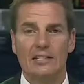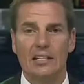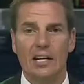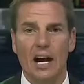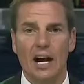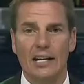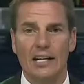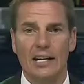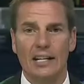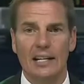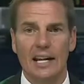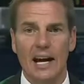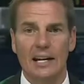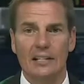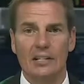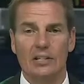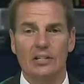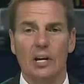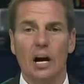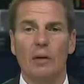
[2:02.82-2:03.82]
stock
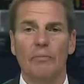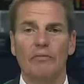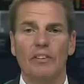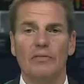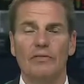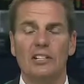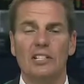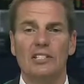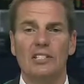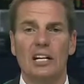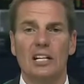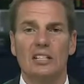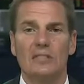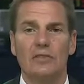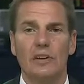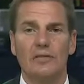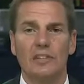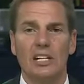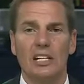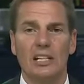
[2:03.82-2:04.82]
indexes, up 56,
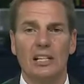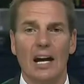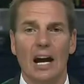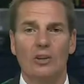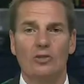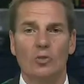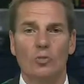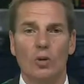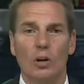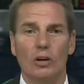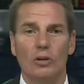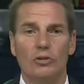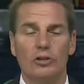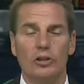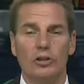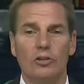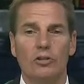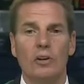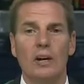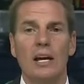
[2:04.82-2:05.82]

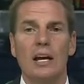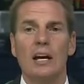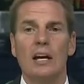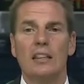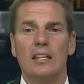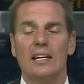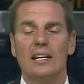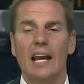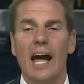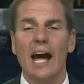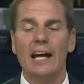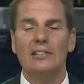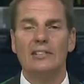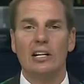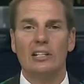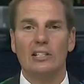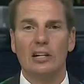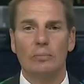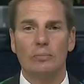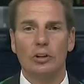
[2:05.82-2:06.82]
15,102. The
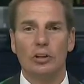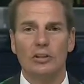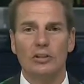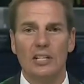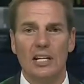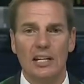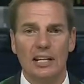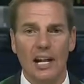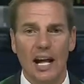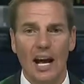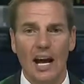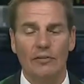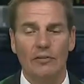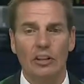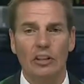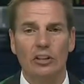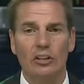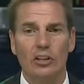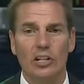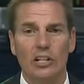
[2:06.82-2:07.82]
Nasdaq's up 13.5
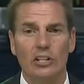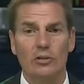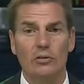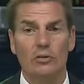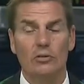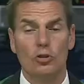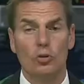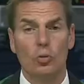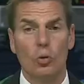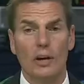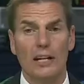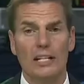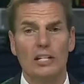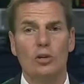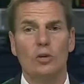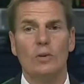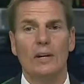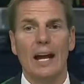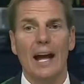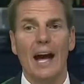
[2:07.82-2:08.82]
at
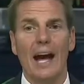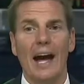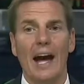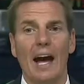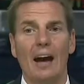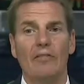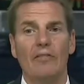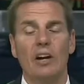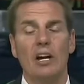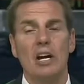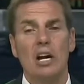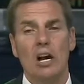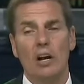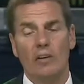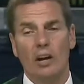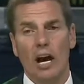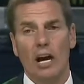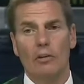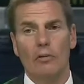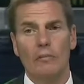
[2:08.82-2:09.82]
3222.5.
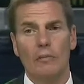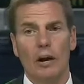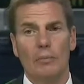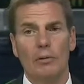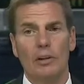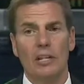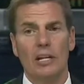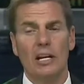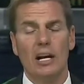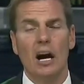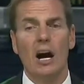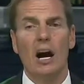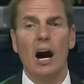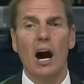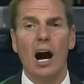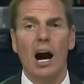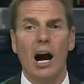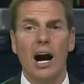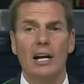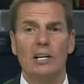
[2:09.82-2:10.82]
Got to remember the
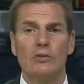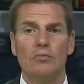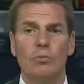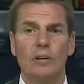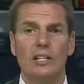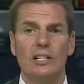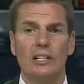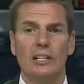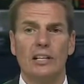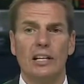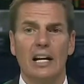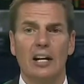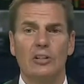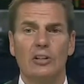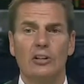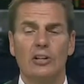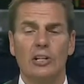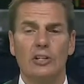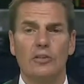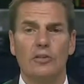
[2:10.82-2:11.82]
highs recently are
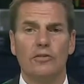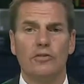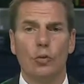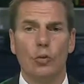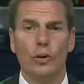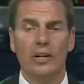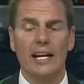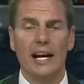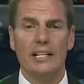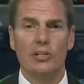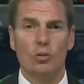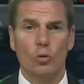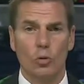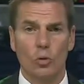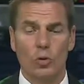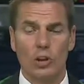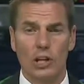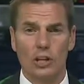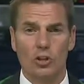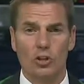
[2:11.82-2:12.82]
3248, so we're
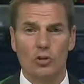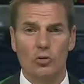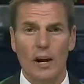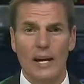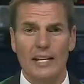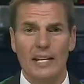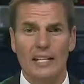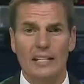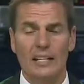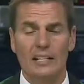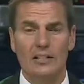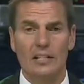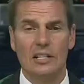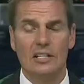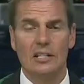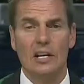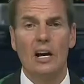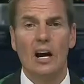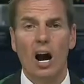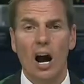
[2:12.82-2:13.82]
within striking
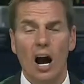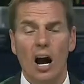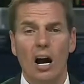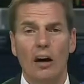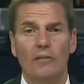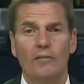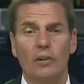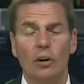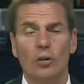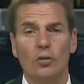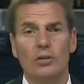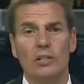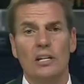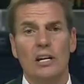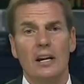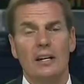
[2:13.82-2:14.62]
distance of those